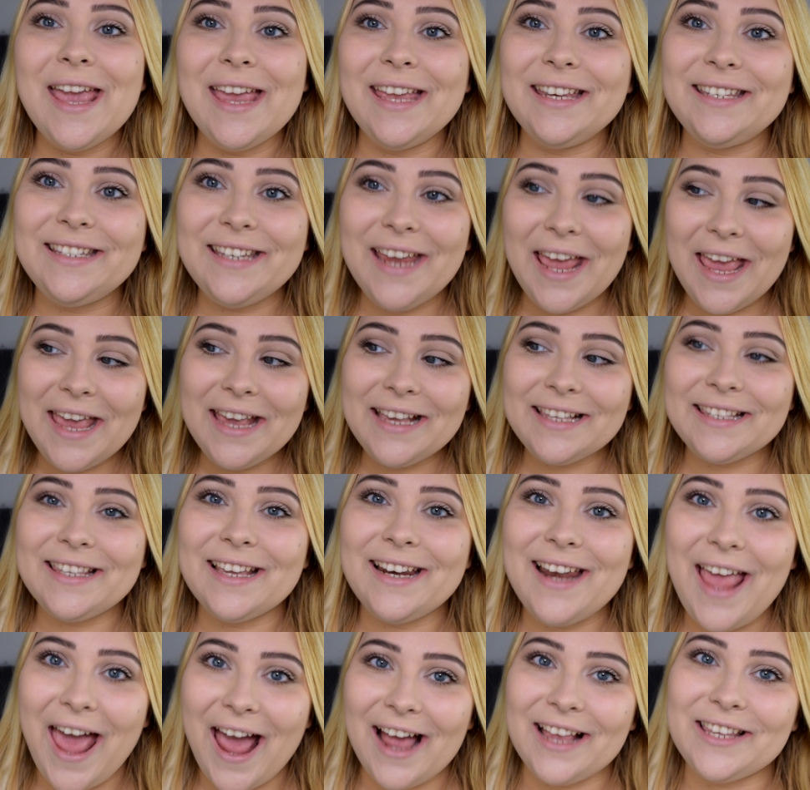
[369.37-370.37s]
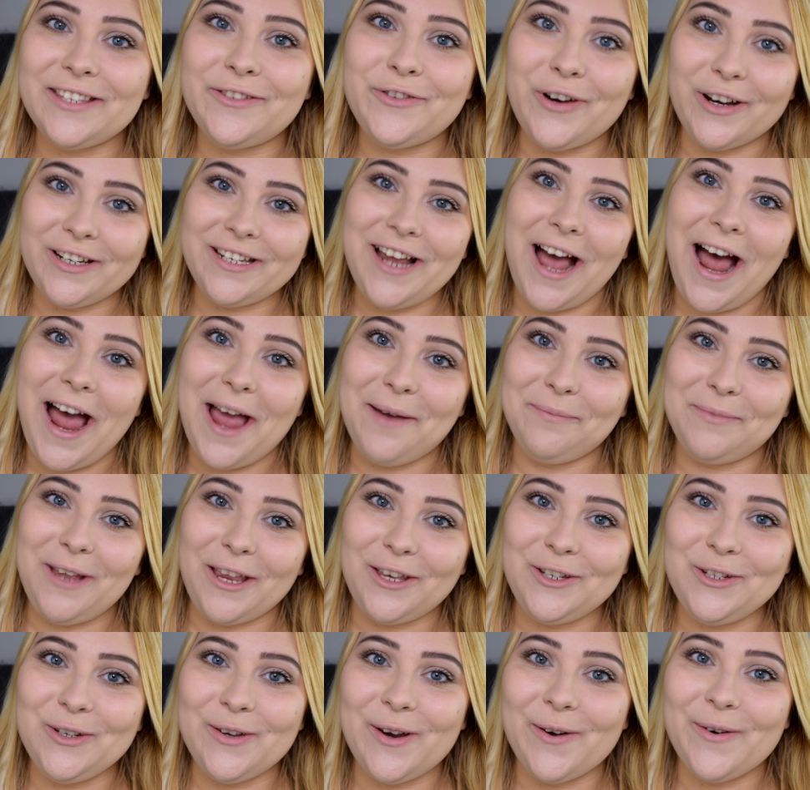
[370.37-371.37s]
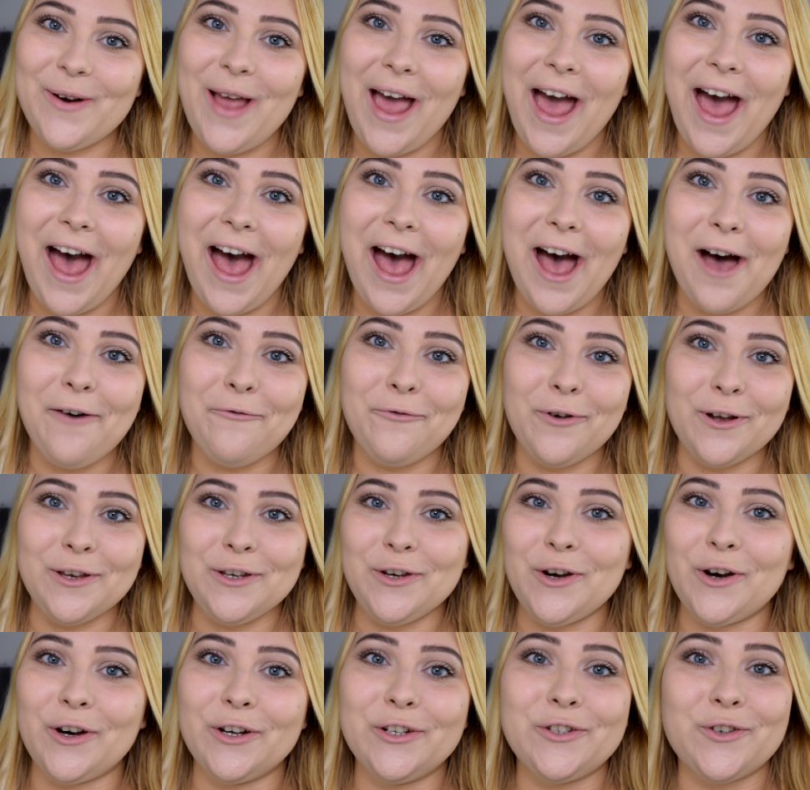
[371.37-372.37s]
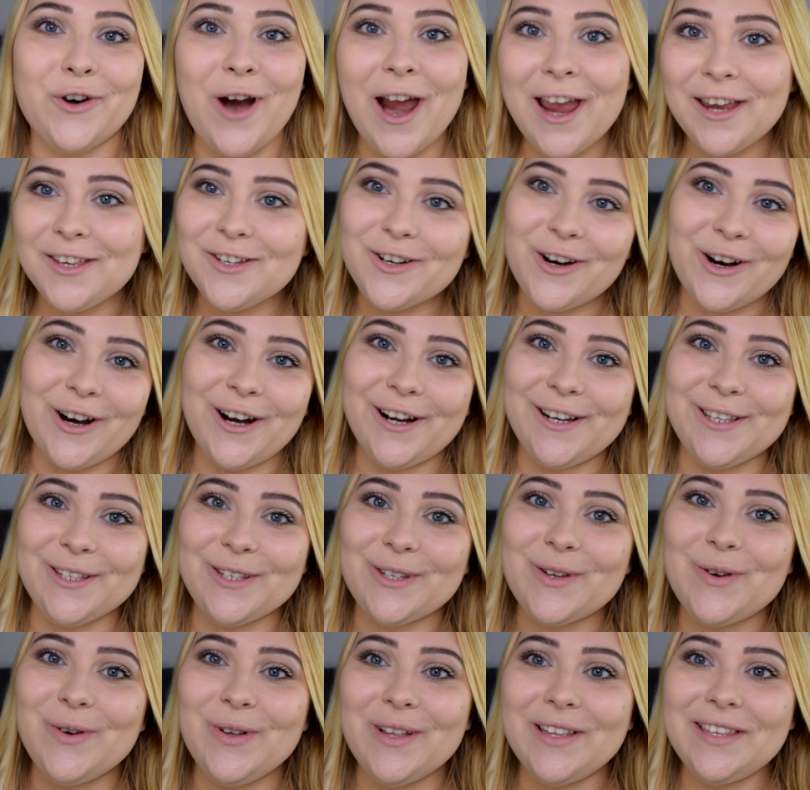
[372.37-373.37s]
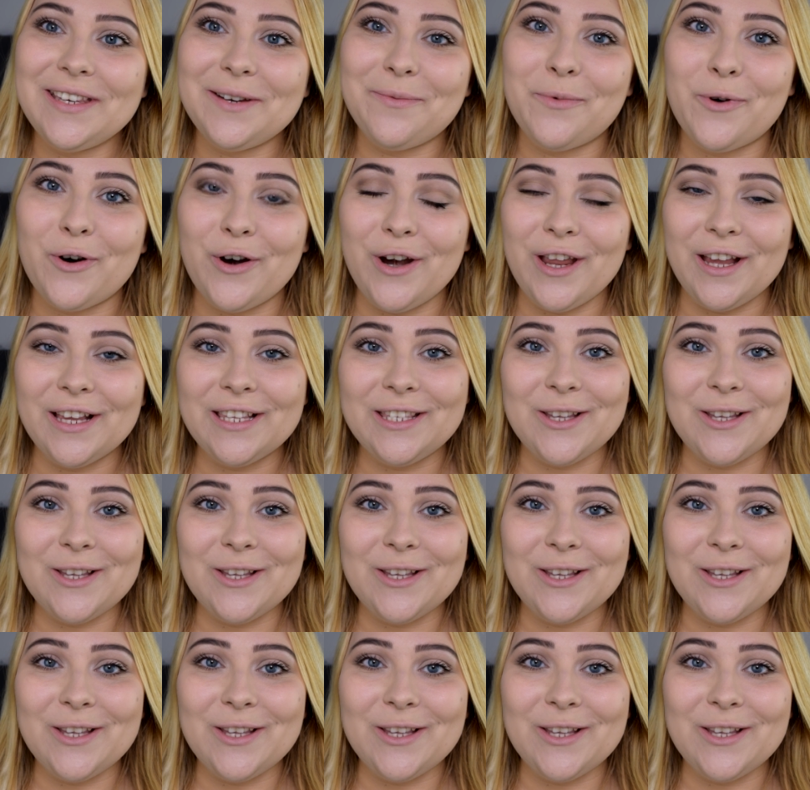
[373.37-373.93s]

it takes an extra time that you don't have when you're trying to hurry to school in the morning,